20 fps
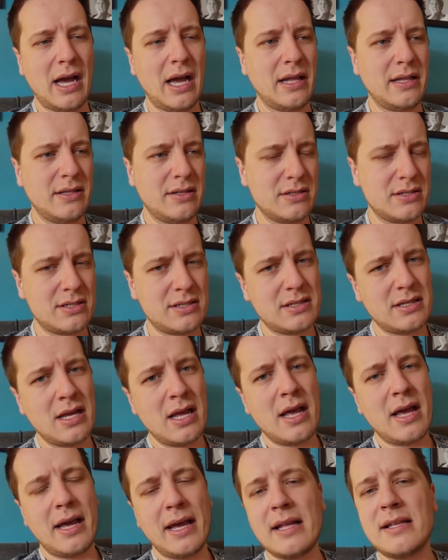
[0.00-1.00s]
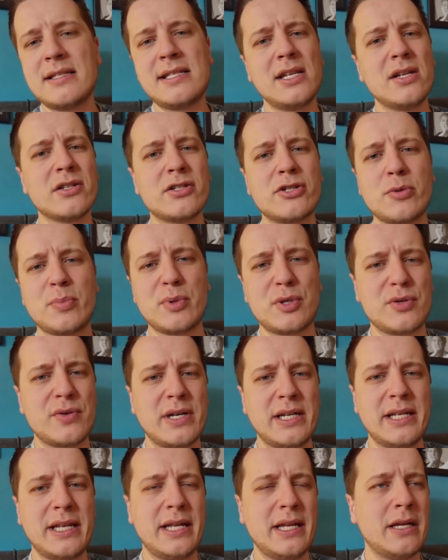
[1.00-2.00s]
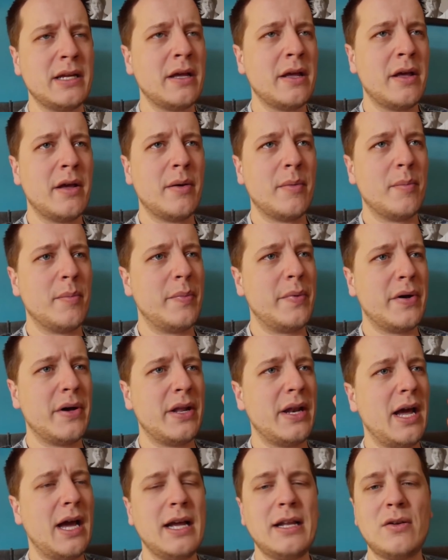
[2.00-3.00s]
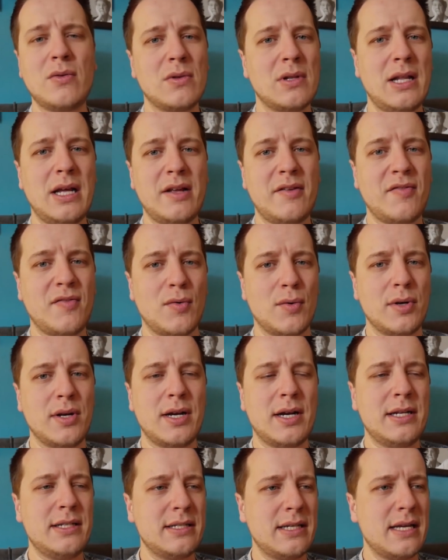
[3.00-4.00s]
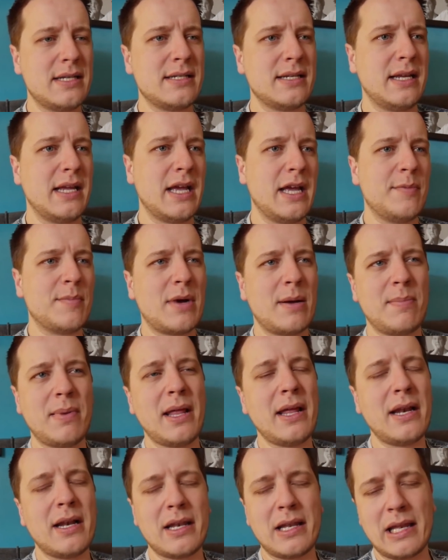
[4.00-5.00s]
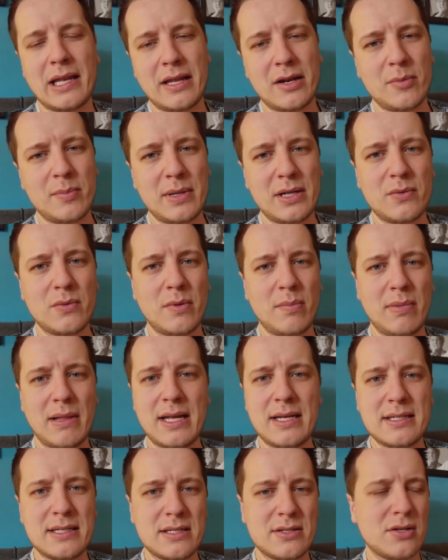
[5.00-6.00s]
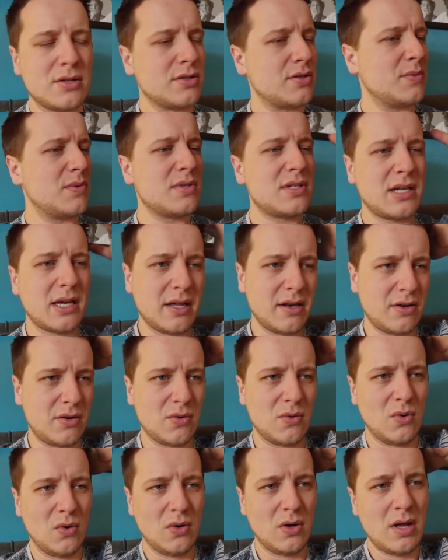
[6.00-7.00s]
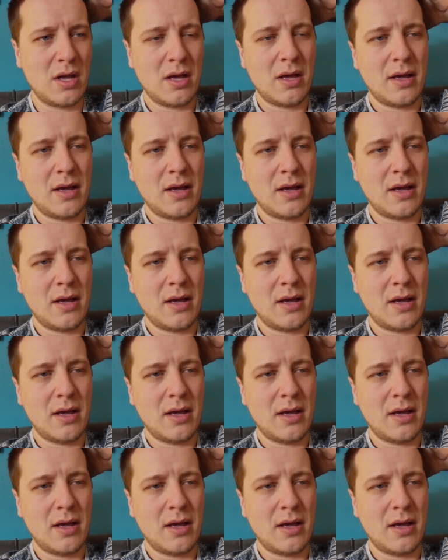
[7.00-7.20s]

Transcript: I just... It's still super trending, but I don't like Fortnite as a game. I played it a little bit with Blazings also. It was kind of cool.